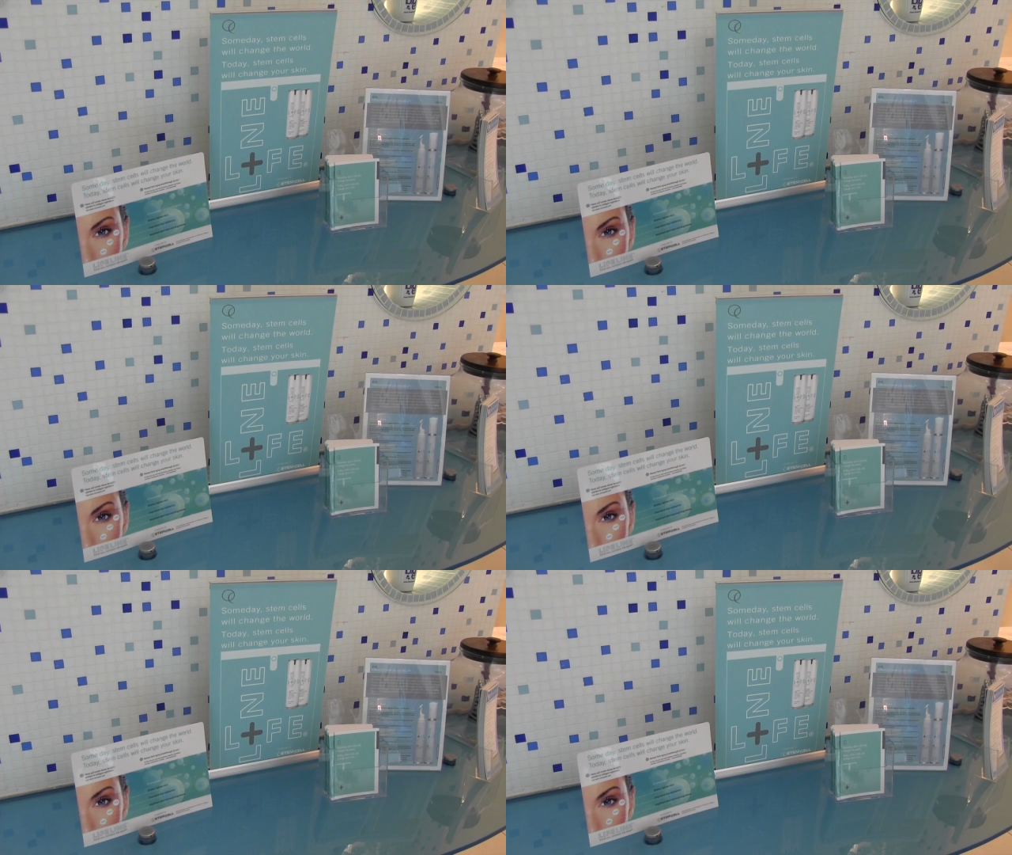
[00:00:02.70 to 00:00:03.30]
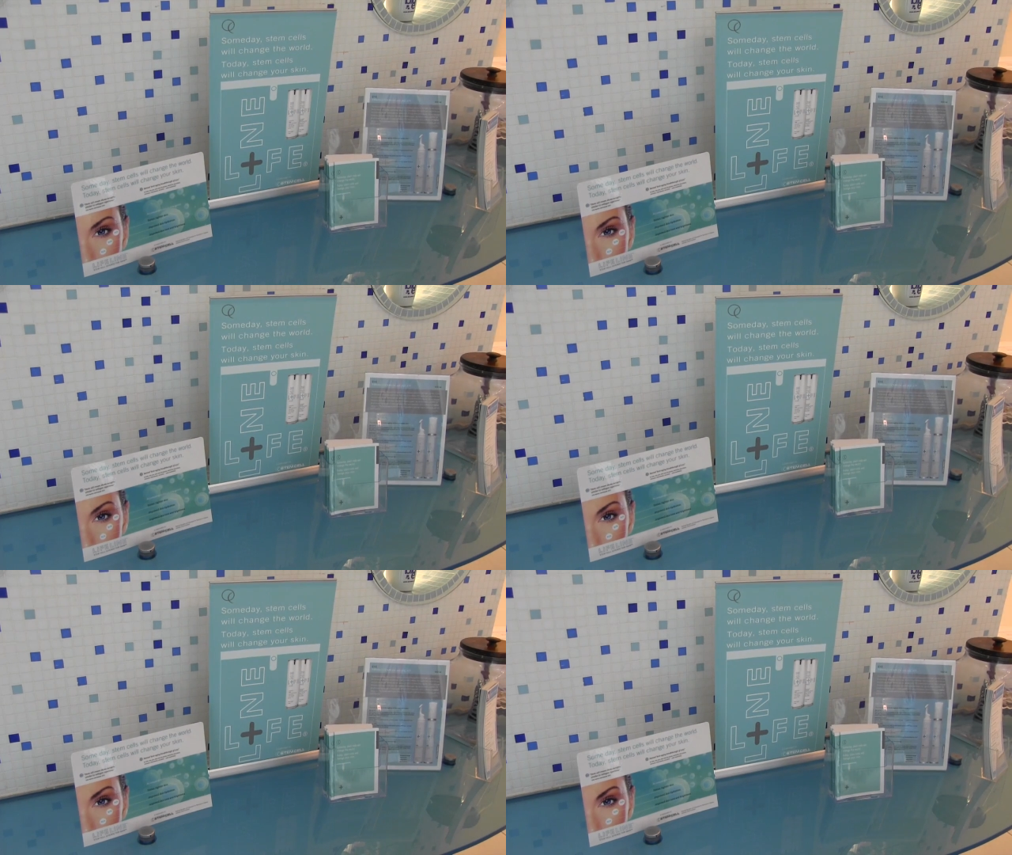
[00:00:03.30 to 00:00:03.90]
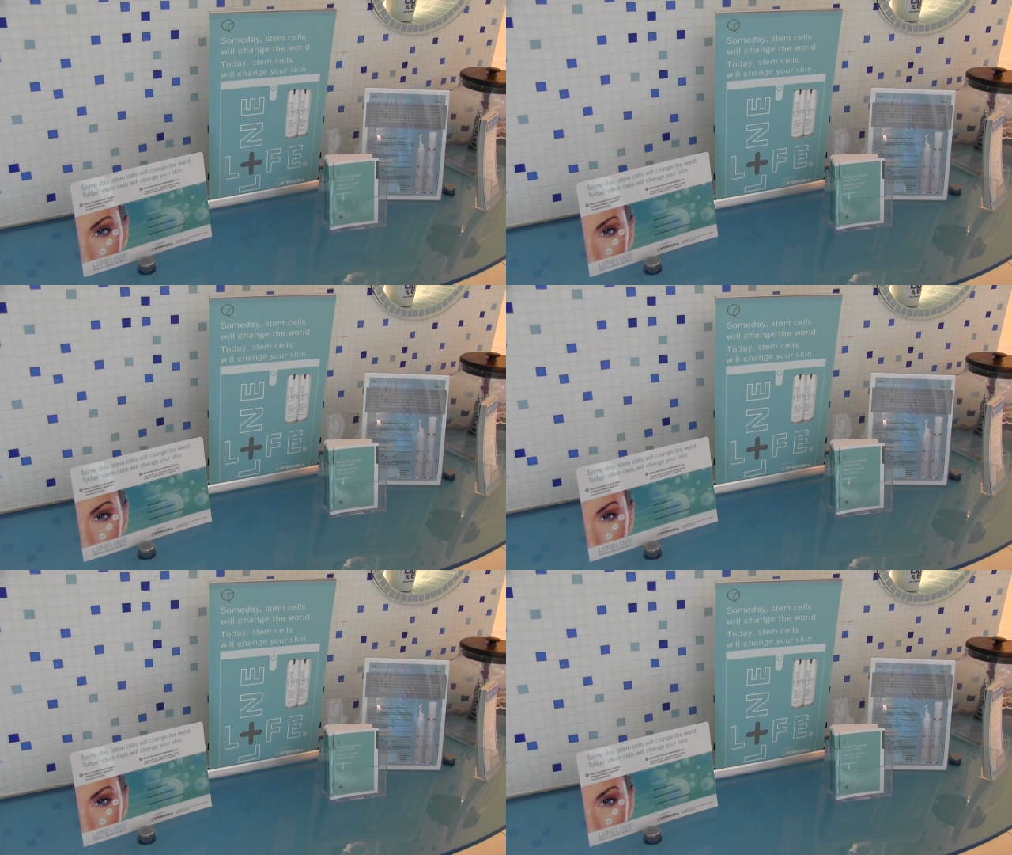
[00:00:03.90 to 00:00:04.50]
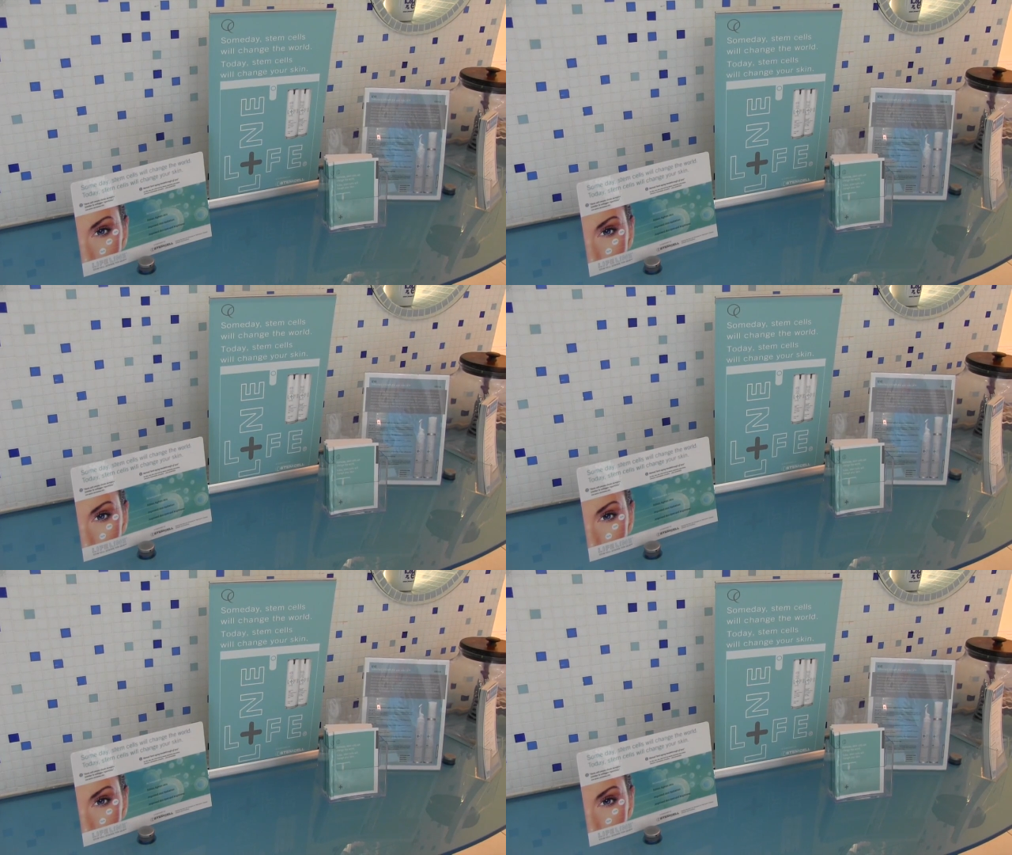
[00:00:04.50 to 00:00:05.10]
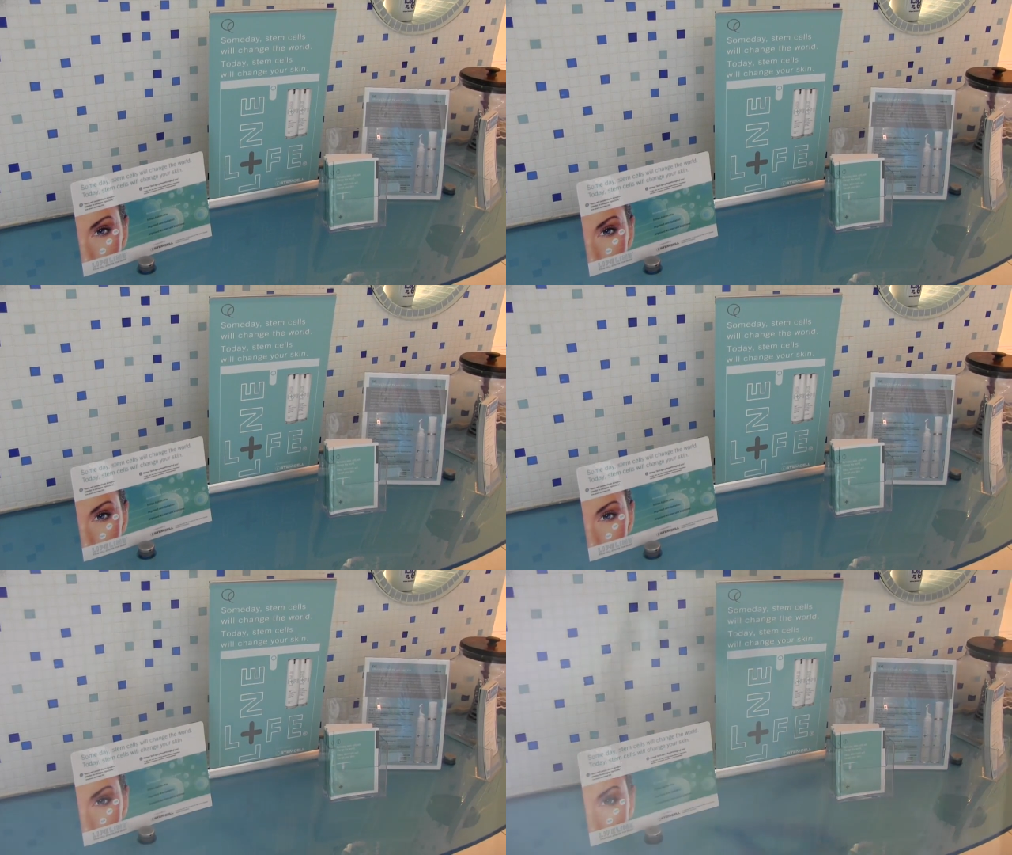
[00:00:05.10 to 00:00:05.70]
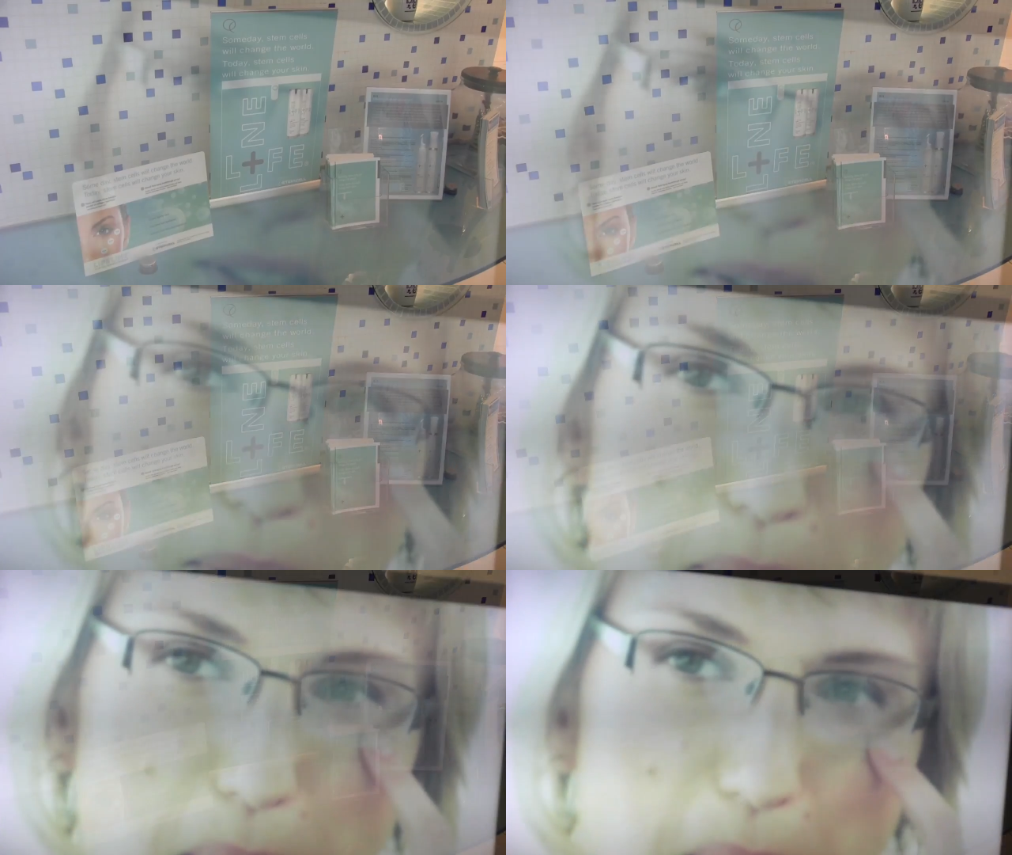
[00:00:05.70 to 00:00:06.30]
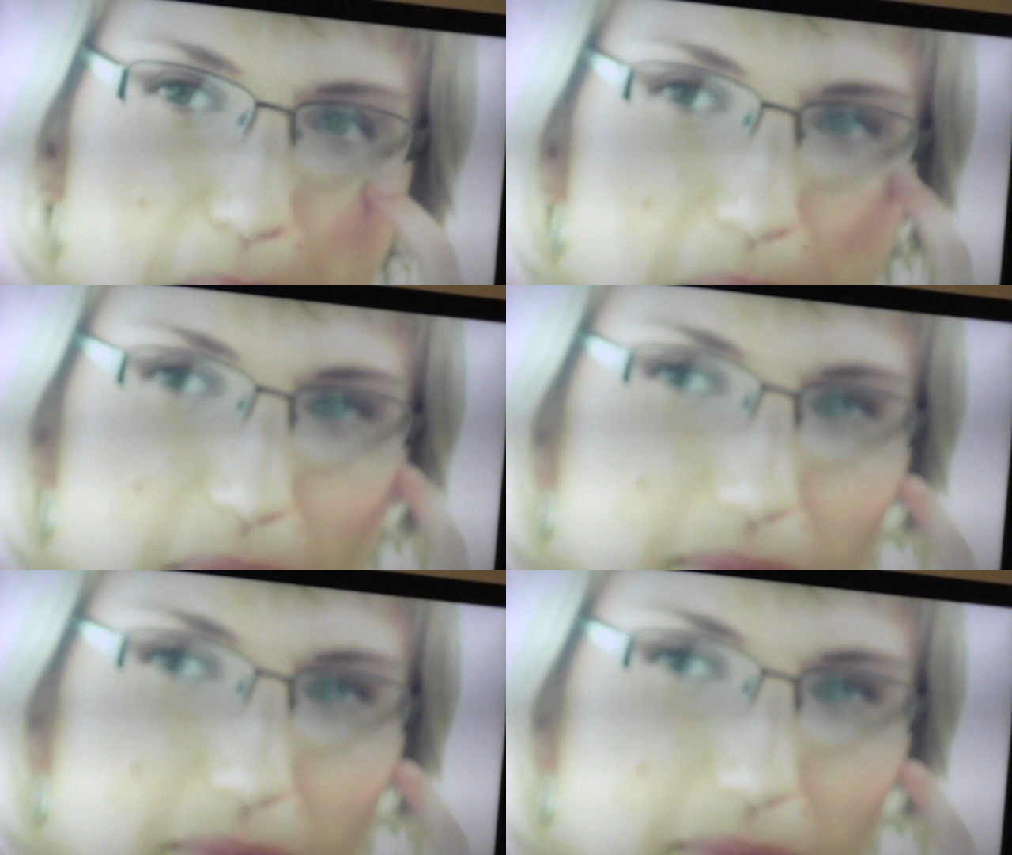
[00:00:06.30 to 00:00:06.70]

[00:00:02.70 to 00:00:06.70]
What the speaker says: [unreadable: no face in view]